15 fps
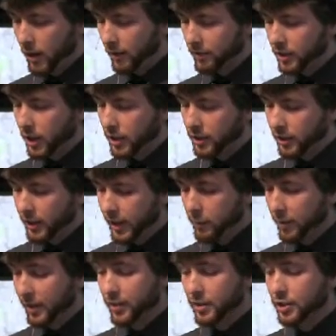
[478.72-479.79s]
I've talked a lot
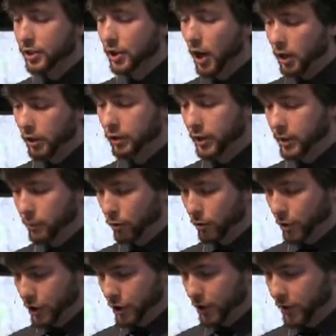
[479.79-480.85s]
about the scholarly
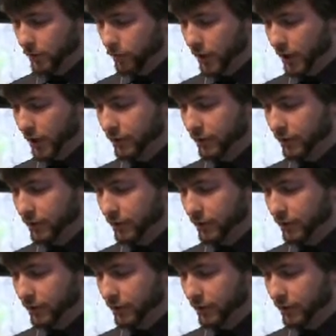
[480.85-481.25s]
portion of what